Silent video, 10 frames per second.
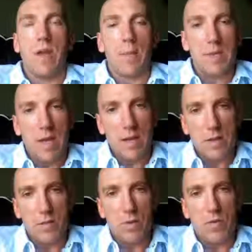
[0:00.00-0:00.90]
Thomas
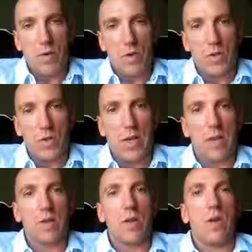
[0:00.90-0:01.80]
Edison referred to it
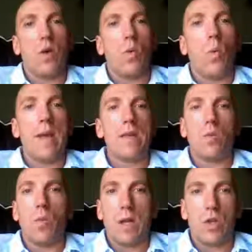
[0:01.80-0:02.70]
as ways
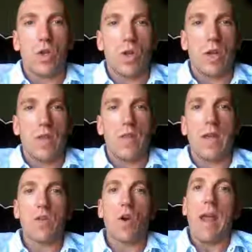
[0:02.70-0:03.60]
in which
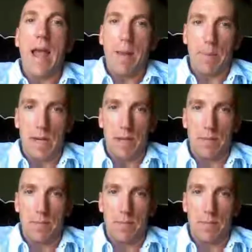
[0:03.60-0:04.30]
things aren't happening.